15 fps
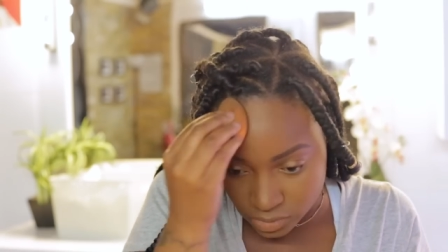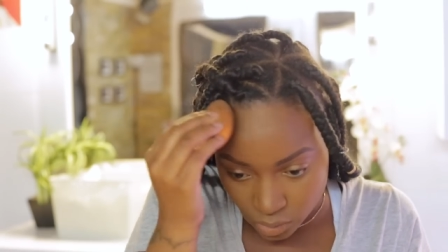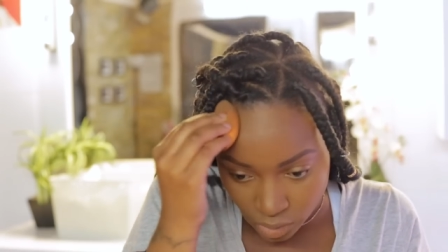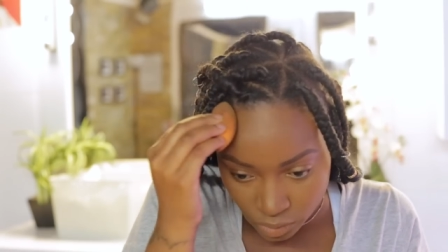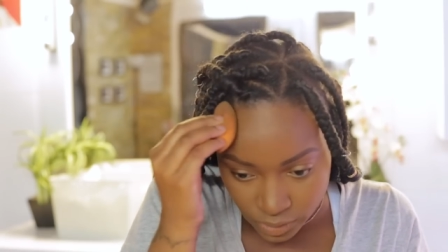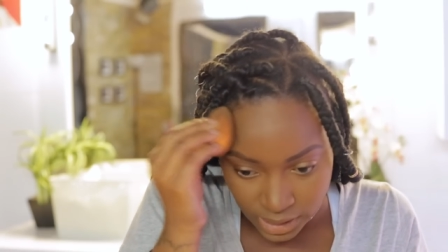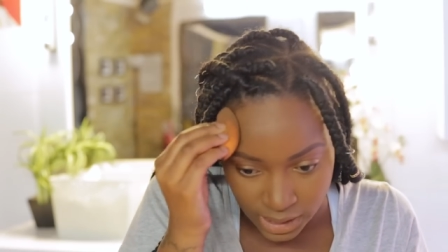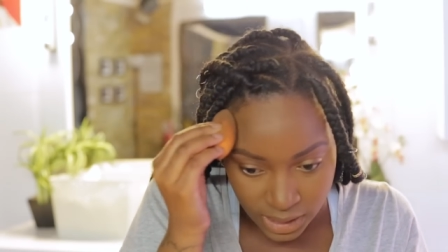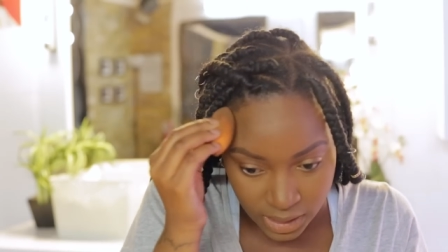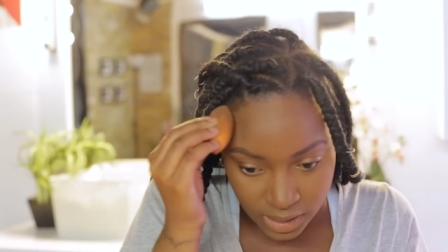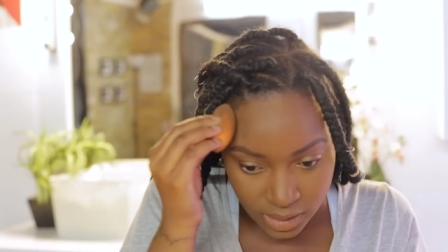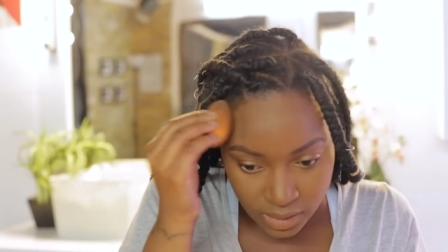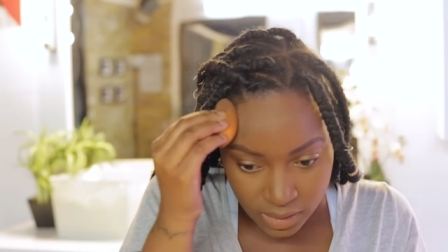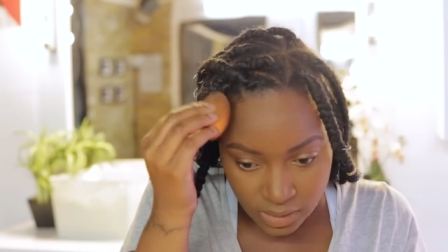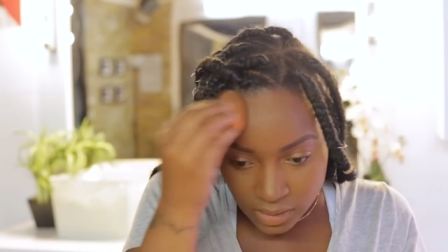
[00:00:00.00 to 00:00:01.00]
story.
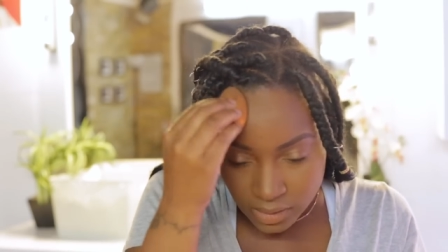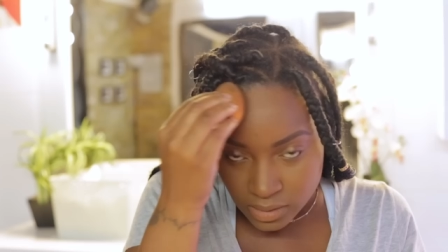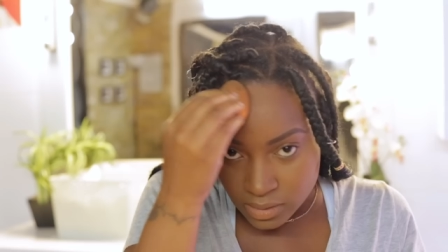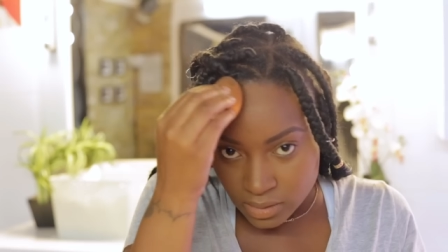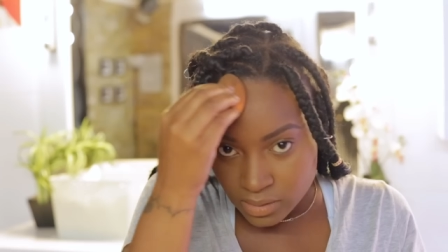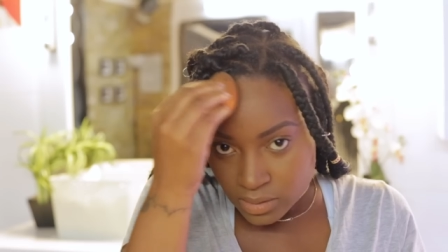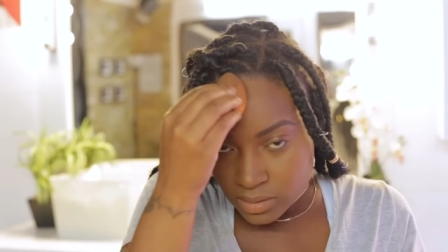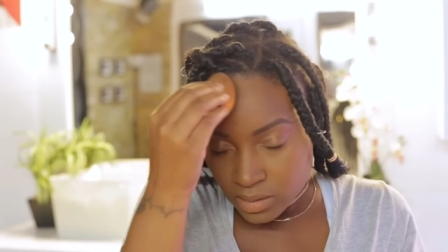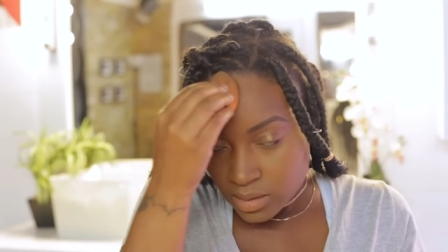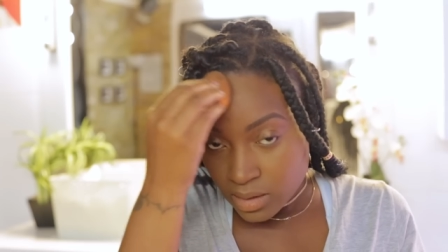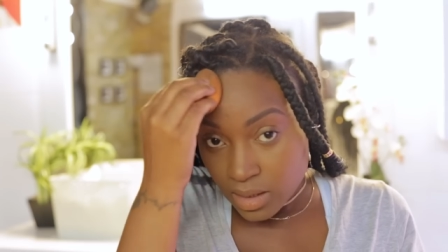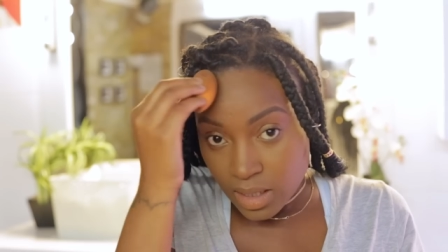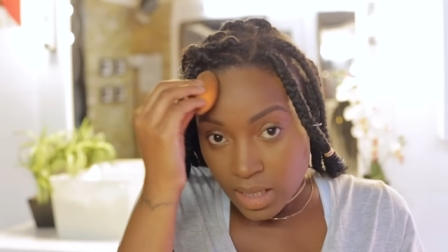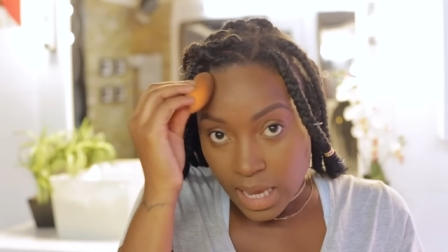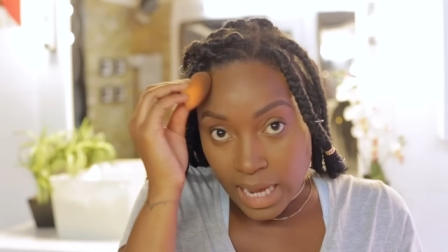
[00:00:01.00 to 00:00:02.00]

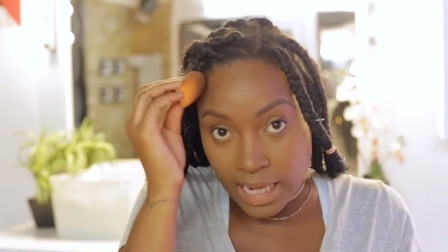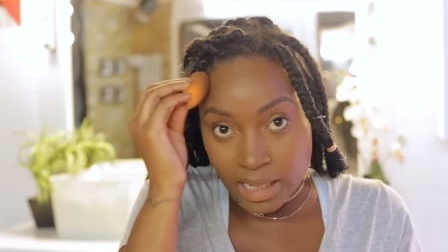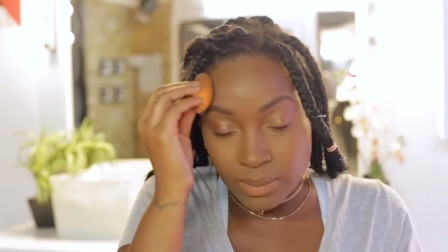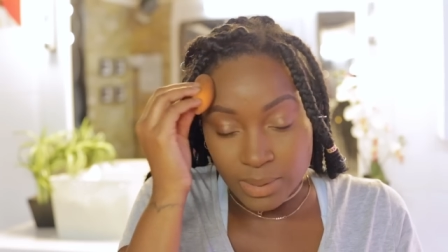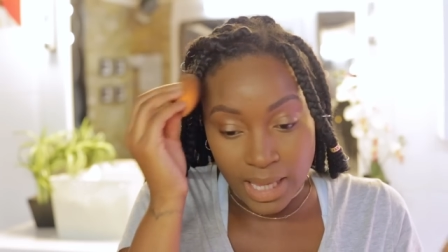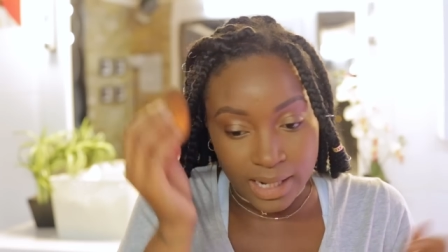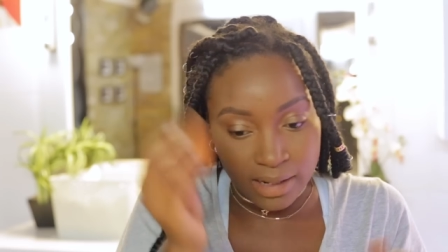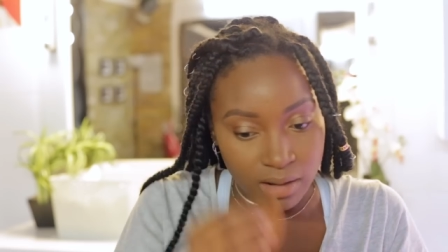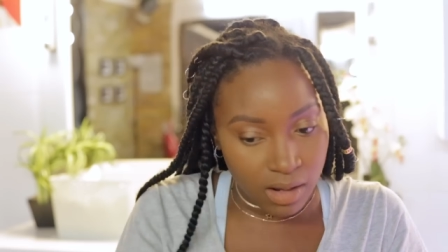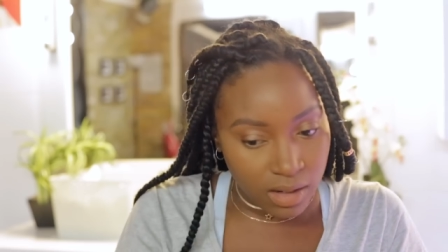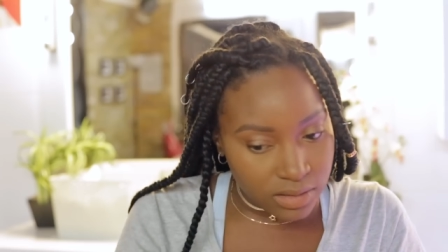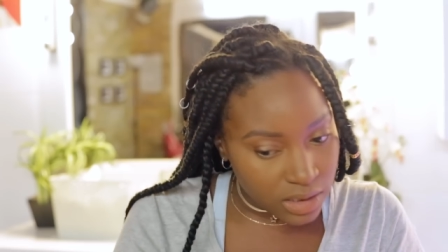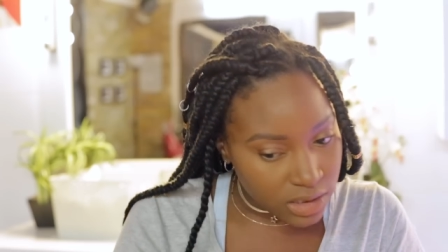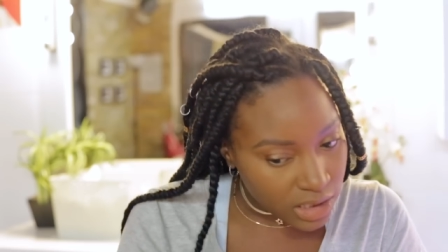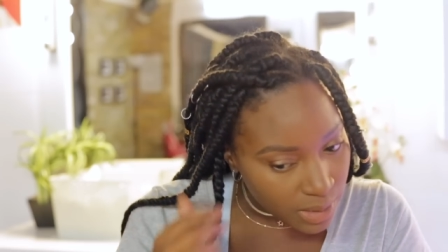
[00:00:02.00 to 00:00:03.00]
And I'm getting
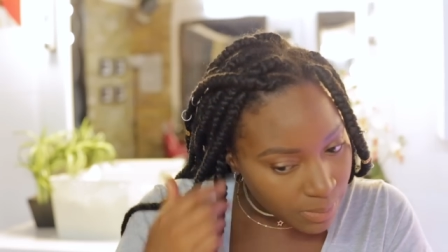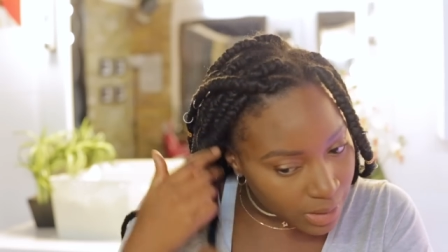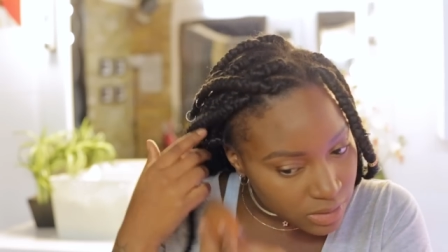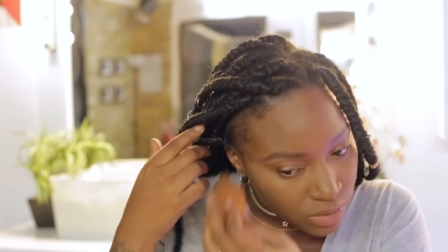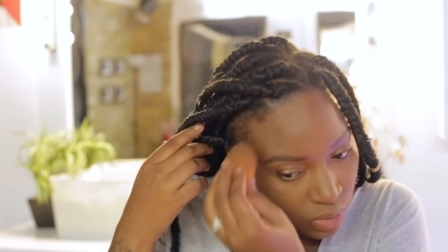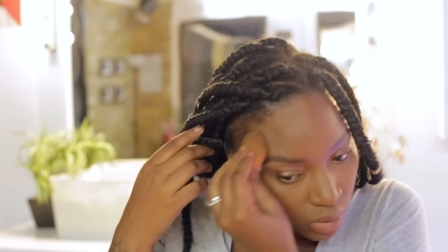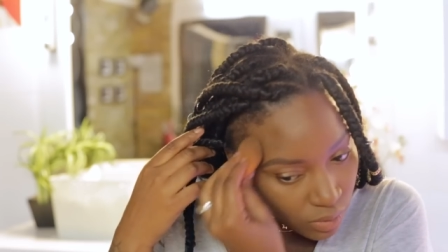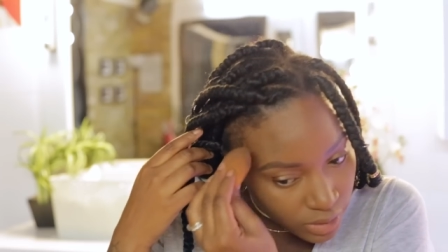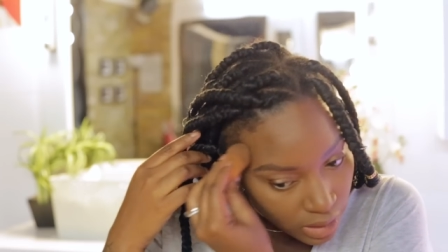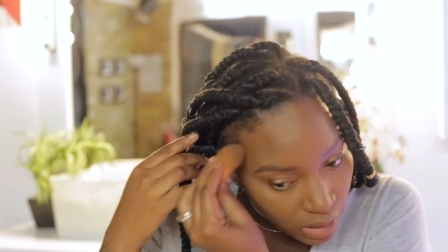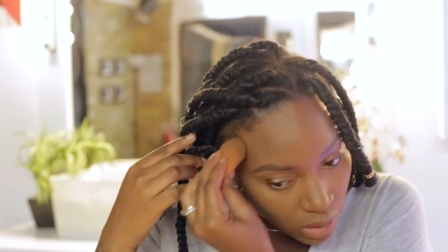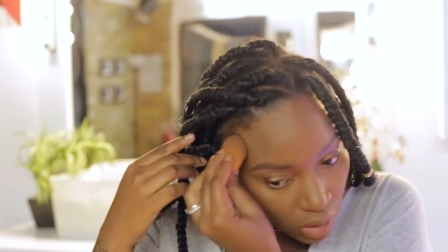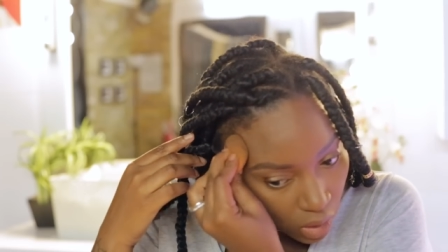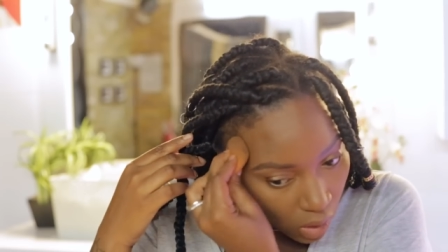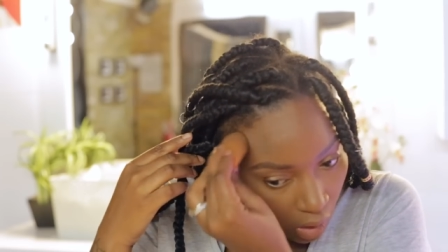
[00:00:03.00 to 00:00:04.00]
asked to share my story
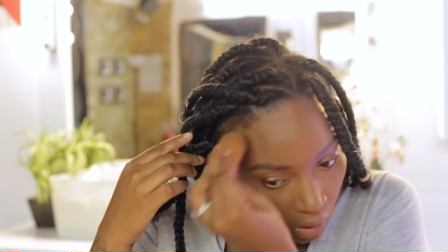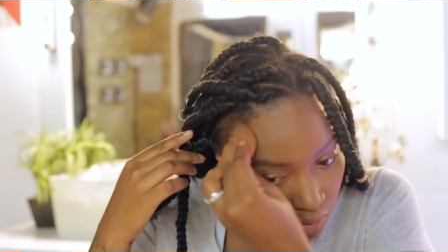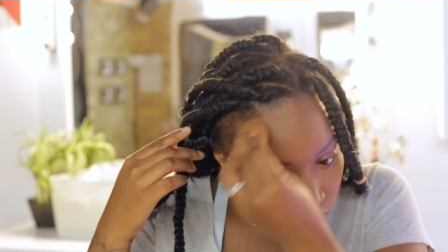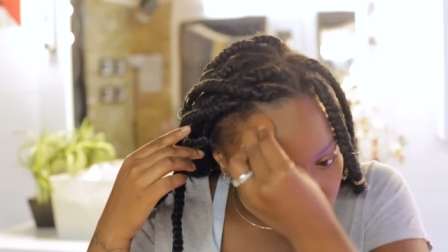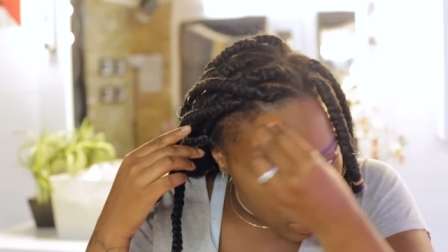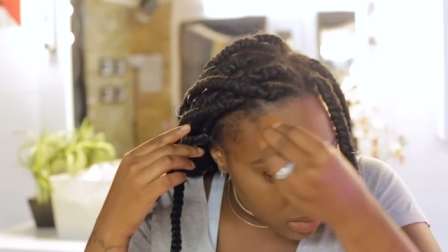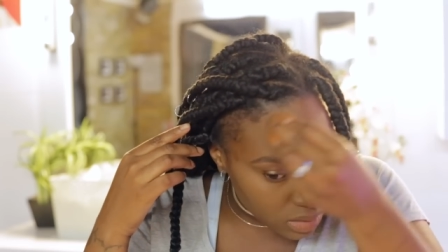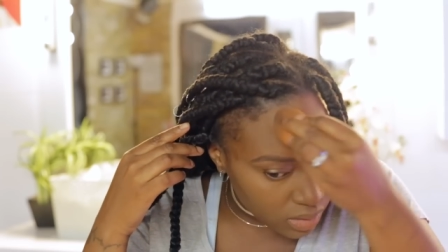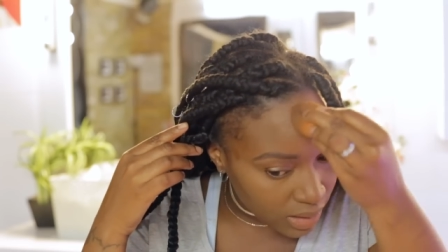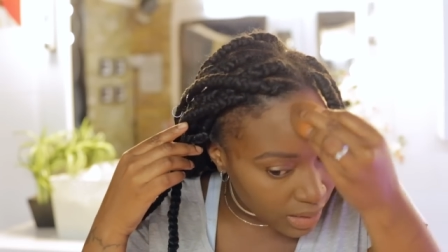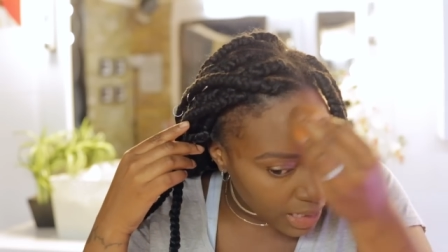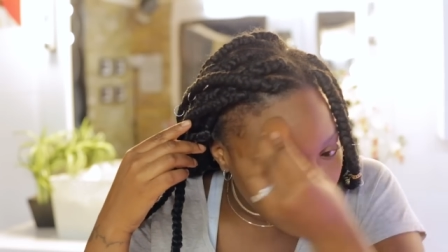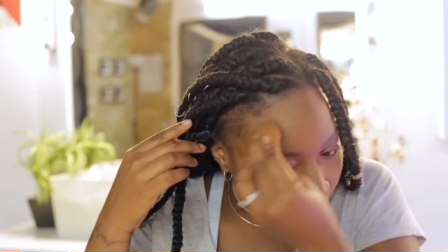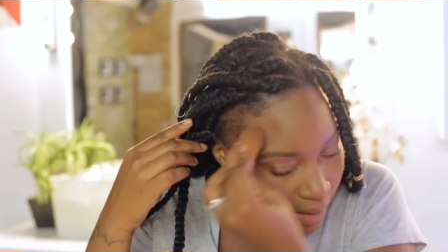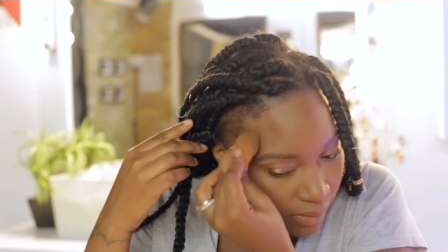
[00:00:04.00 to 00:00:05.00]
a lot.
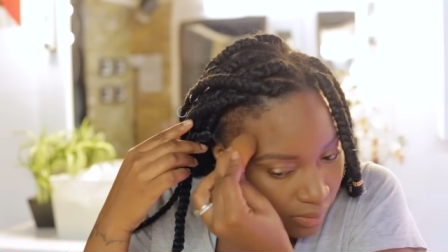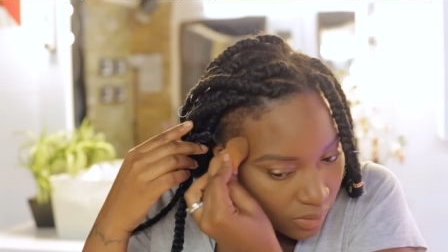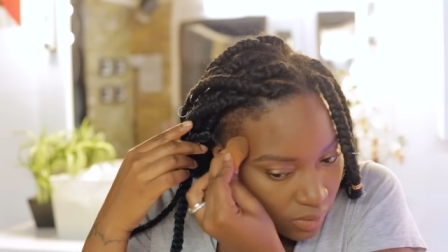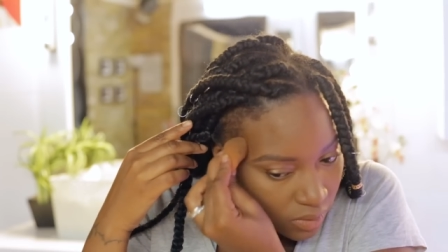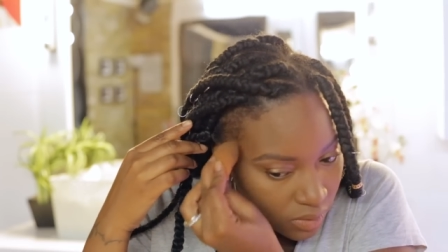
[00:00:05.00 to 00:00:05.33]
Like,